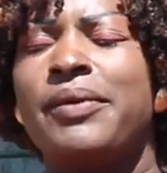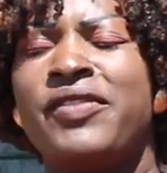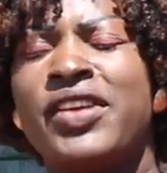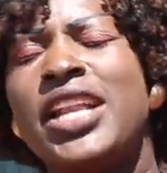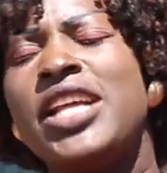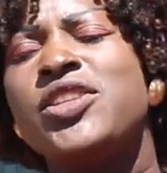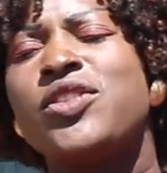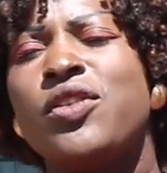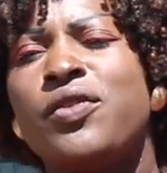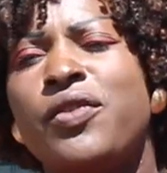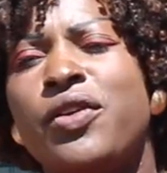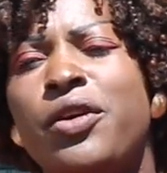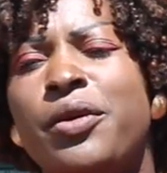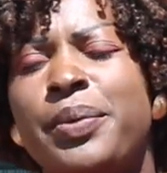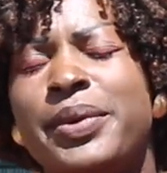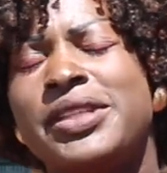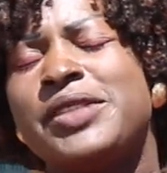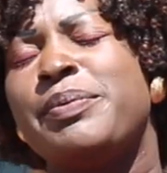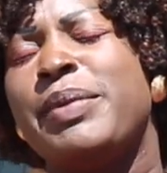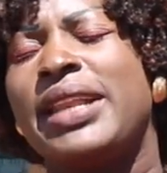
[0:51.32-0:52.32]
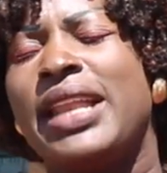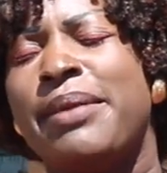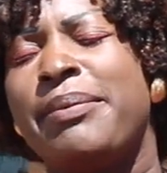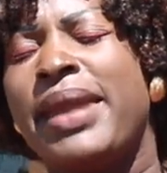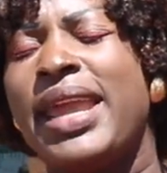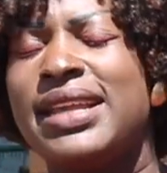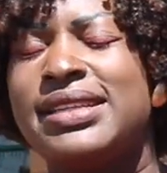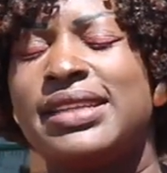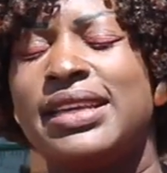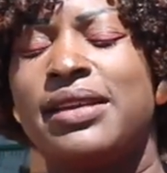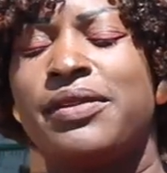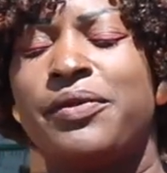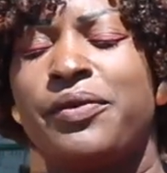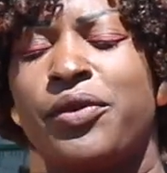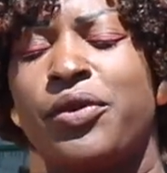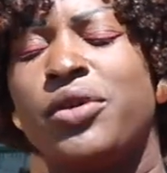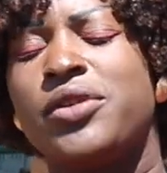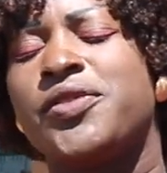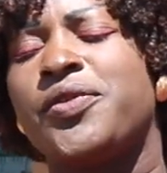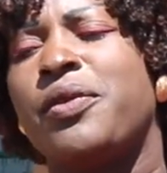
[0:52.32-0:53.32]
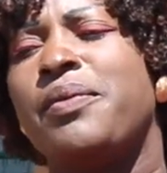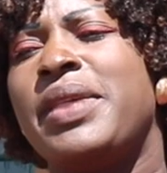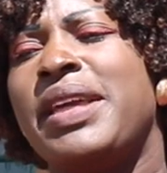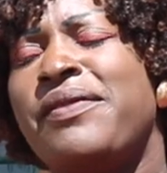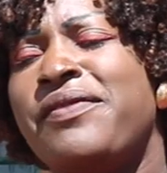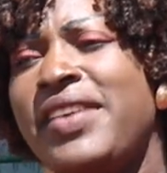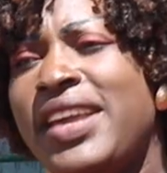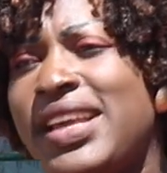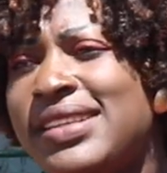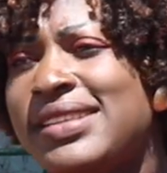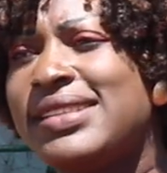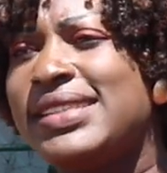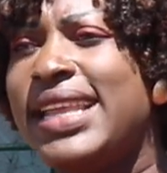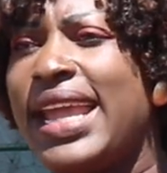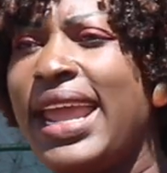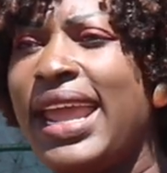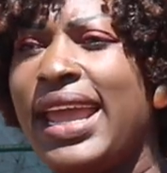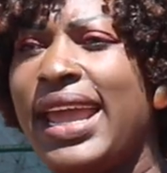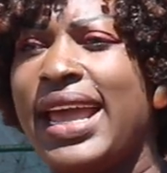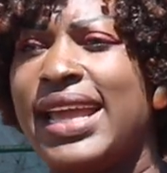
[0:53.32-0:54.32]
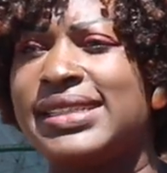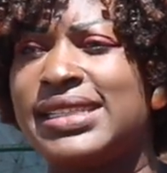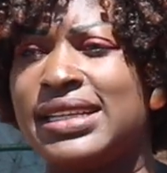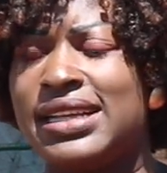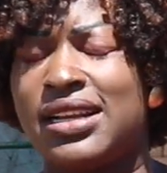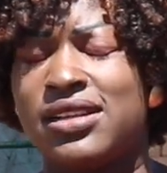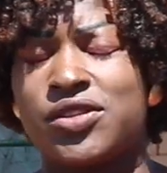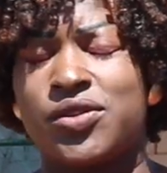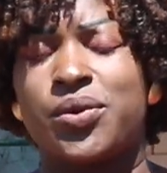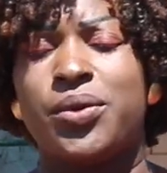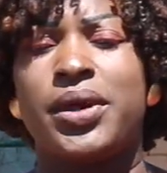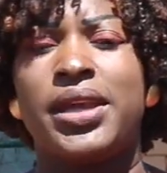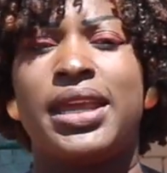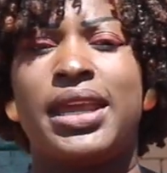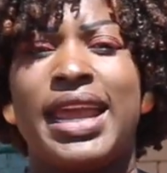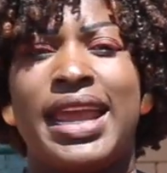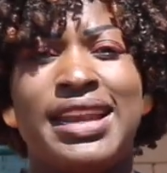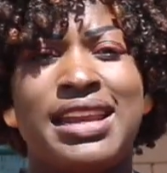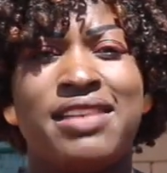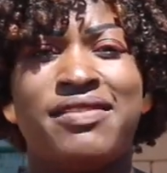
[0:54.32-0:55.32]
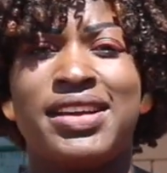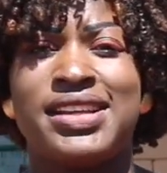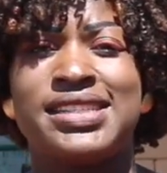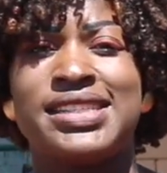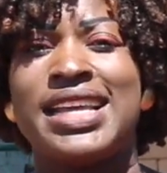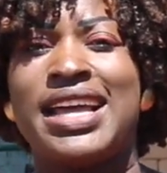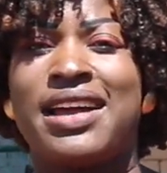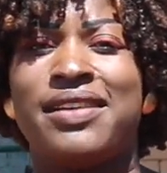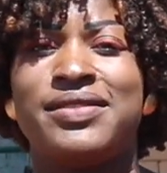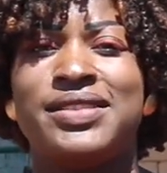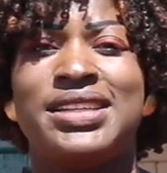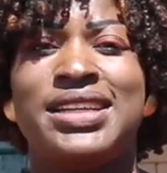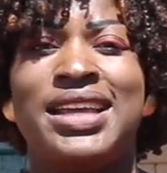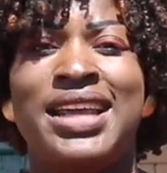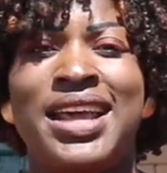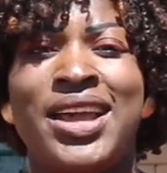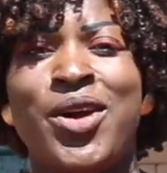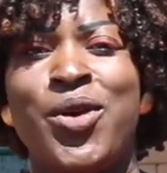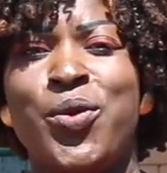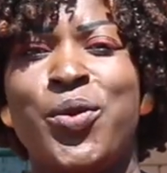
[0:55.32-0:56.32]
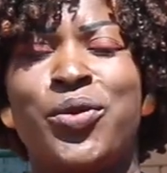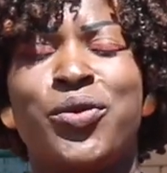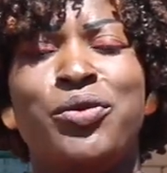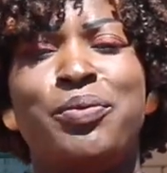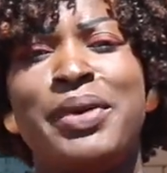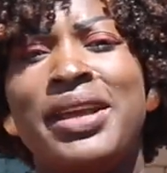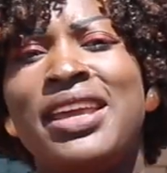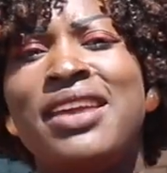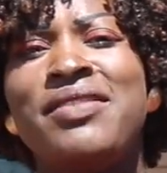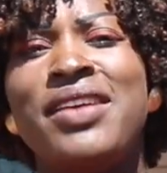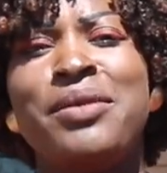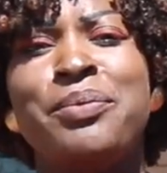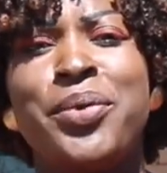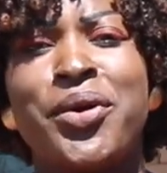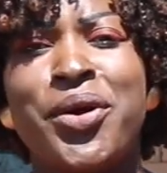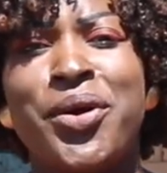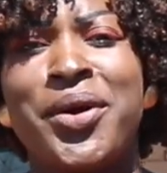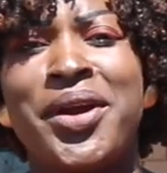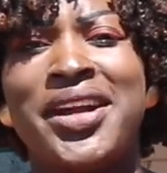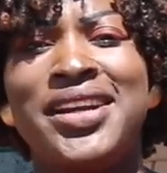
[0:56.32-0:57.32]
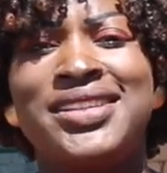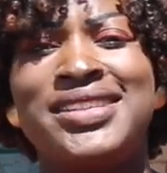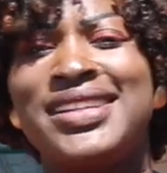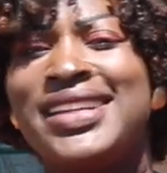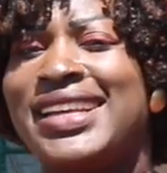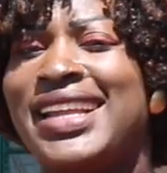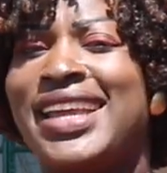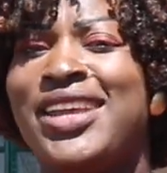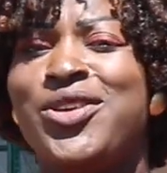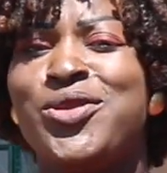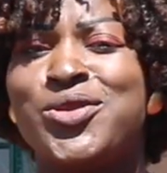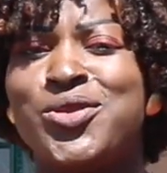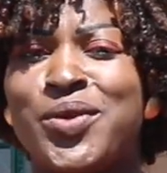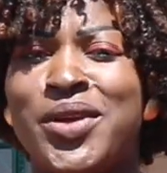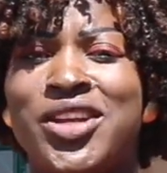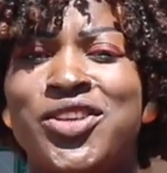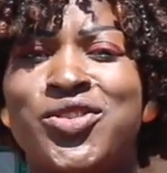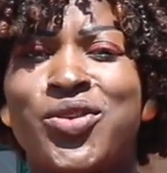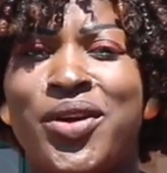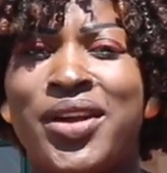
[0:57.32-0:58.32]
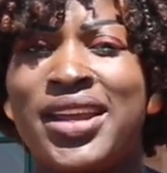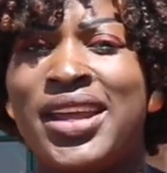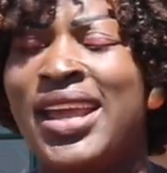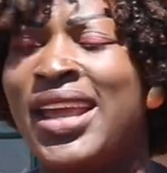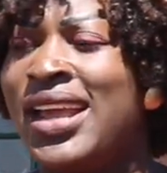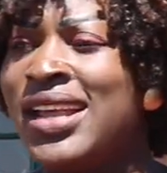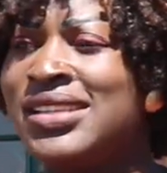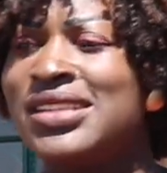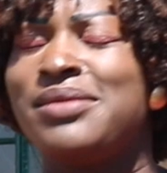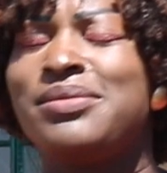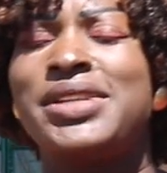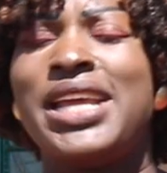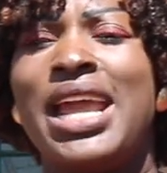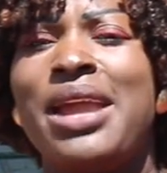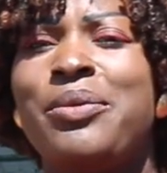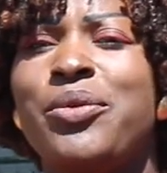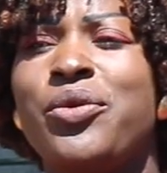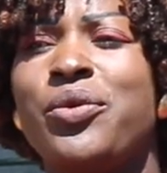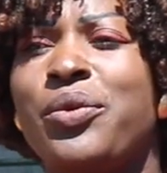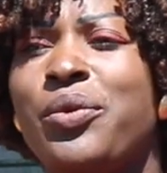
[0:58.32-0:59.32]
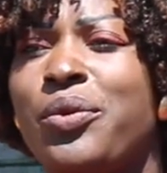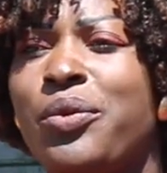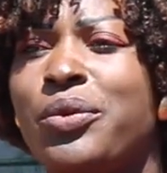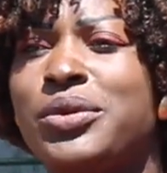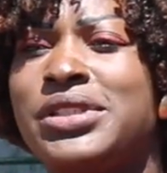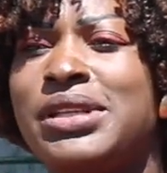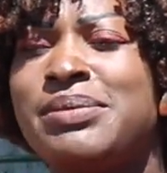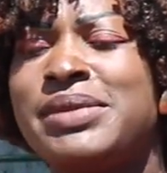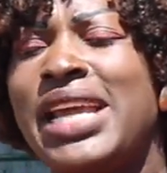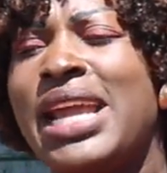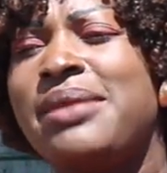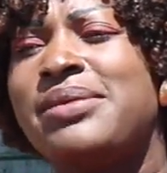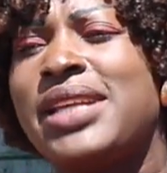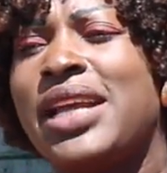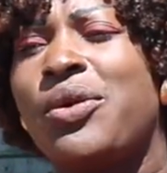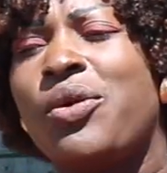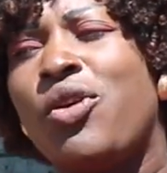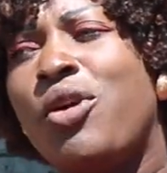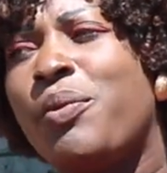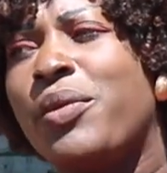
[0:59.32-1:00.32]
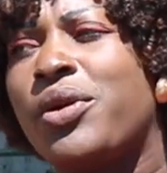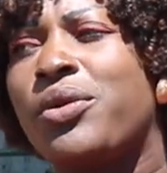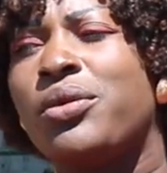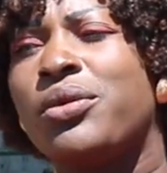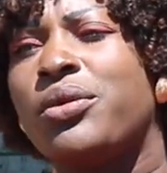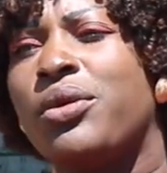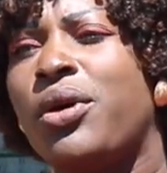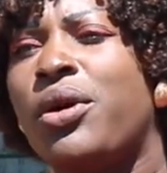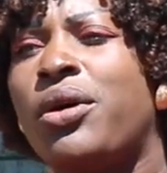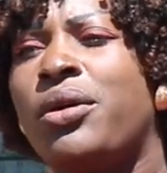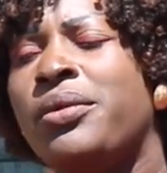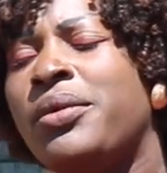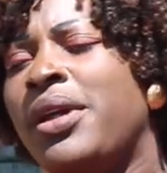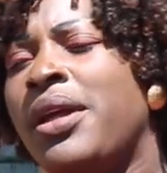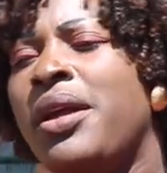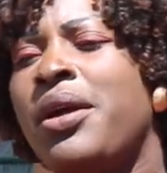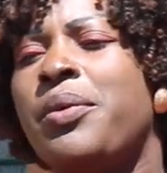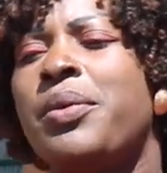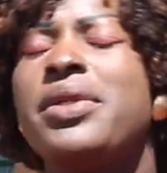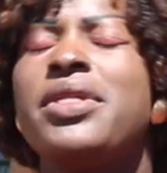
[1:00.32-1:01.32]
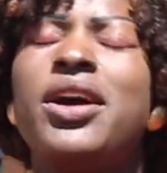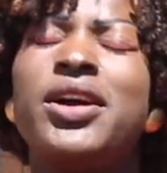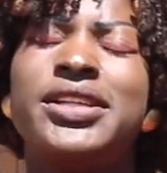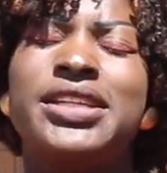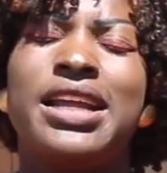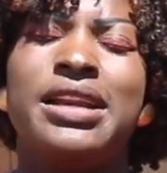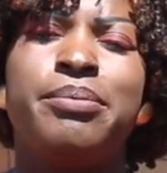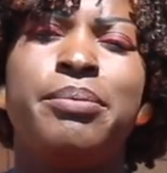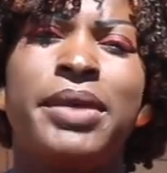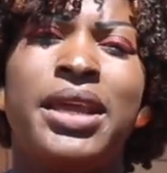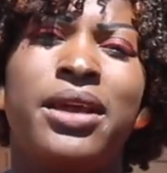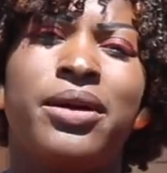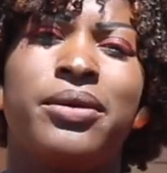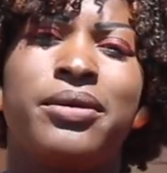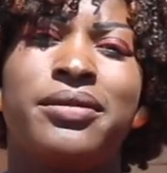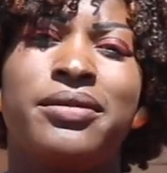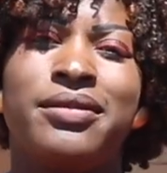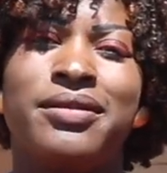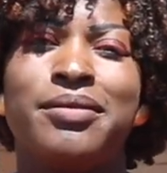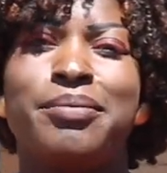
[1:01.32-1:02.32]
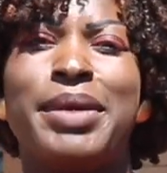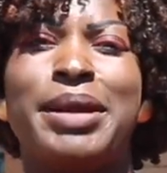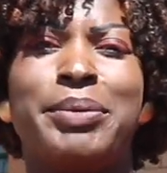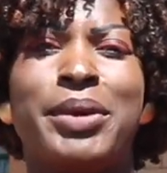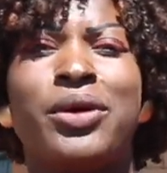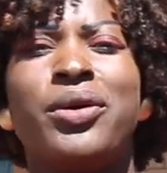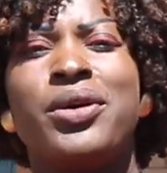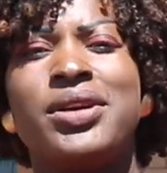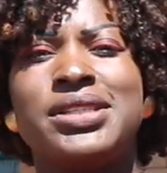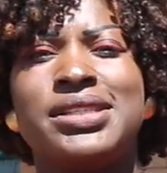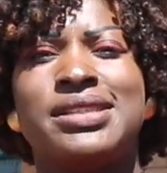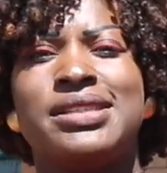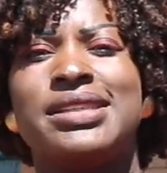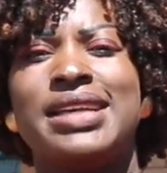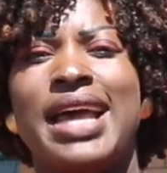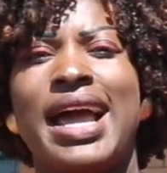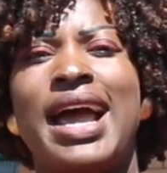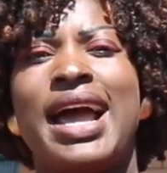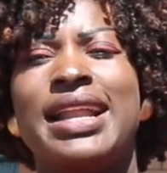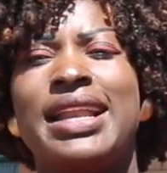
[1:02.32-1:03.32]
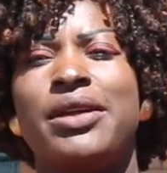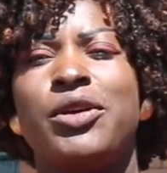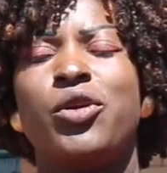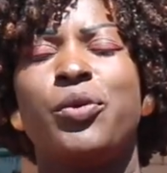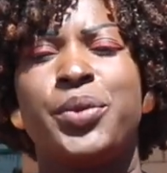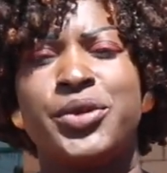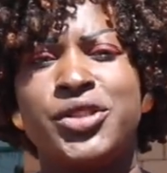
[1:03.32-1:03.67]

Village of Hope has been amazing, because from the first day I started school here, I never stopped. We could be given porridge, and I used to enjoy. Sometimes at home we could go without any meal, but because I had an